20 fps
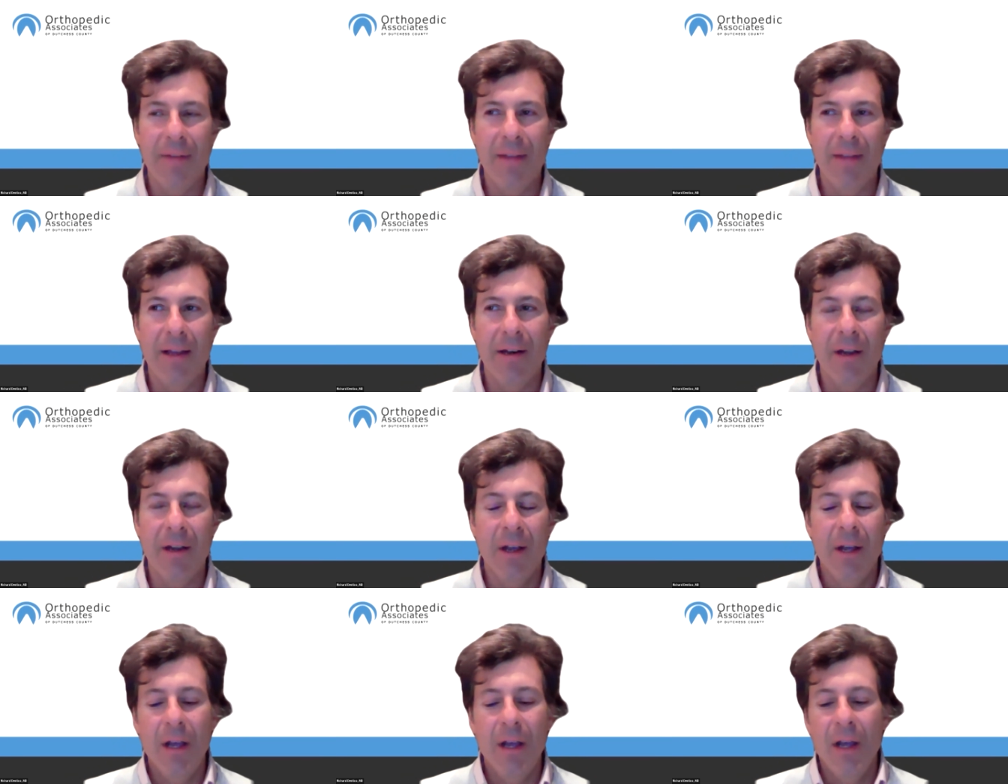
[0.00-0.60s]
And
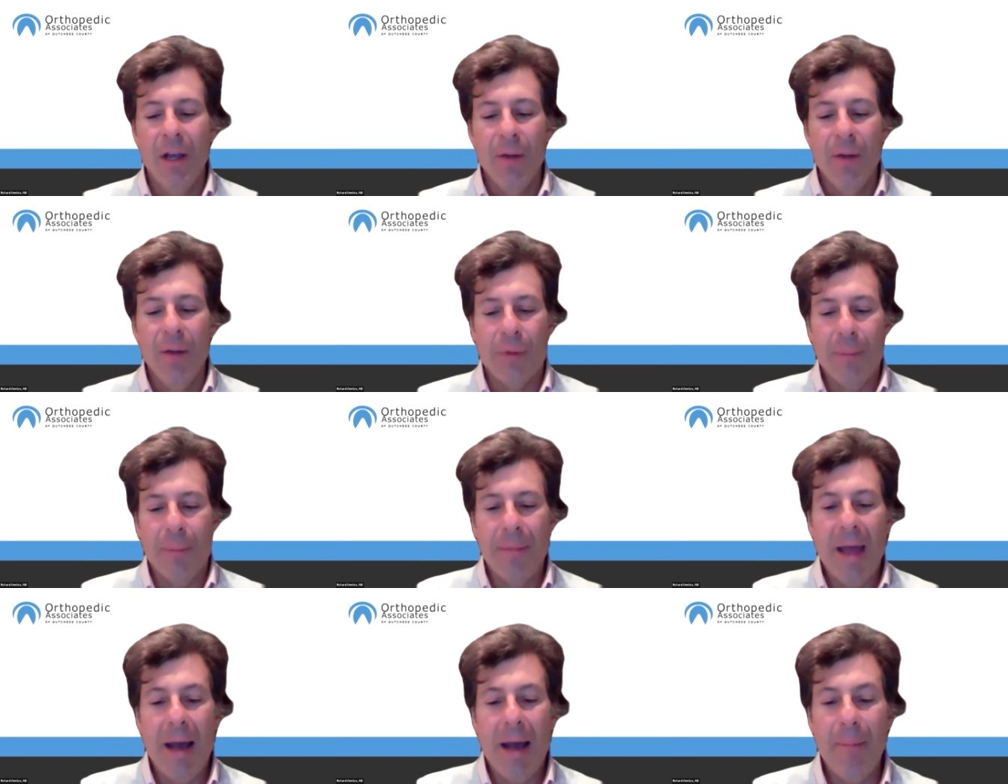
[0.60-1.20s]
then
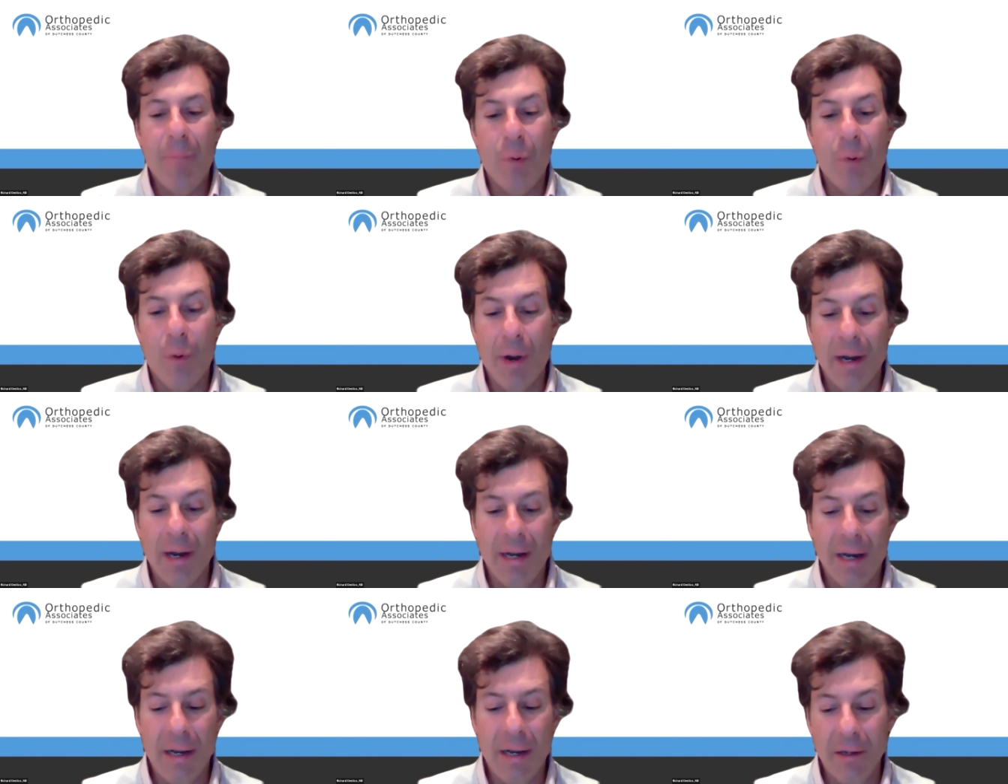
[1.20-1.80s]
from that
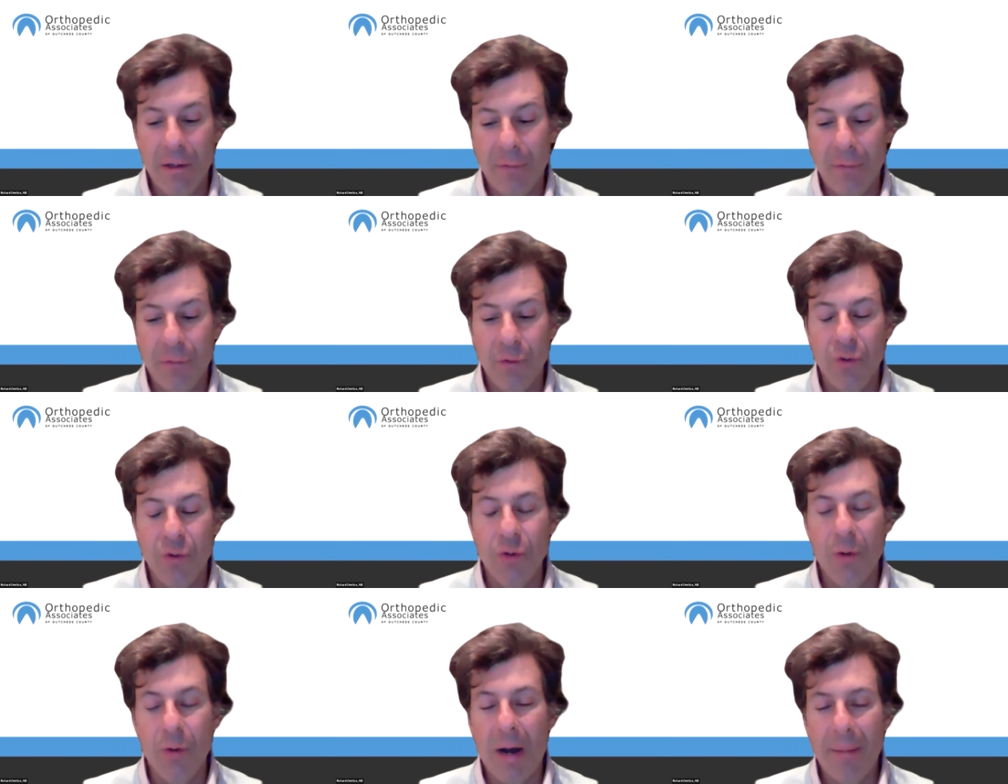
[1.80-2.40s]
point, if you
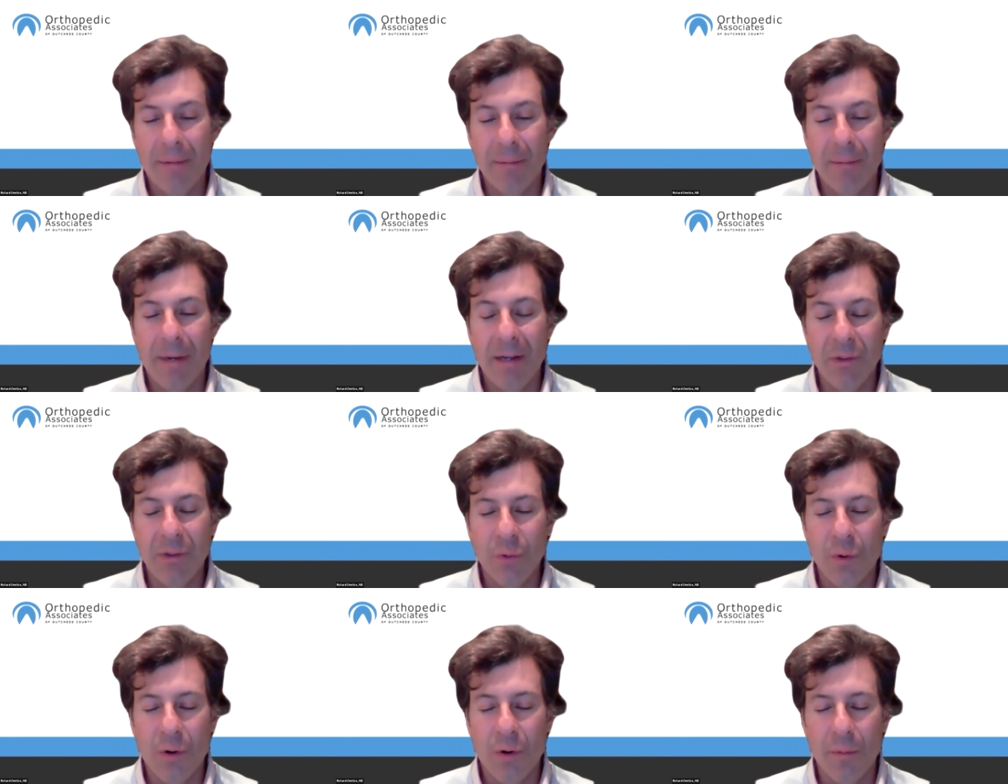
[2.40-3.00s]
do
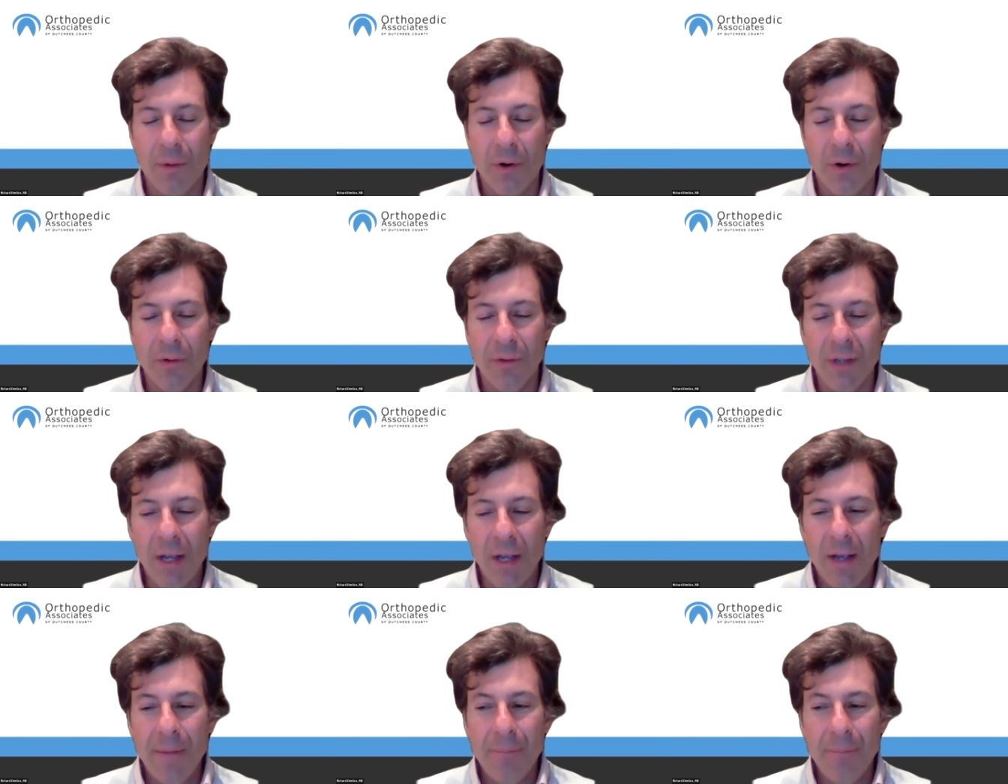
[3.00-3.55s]
optimize hormones,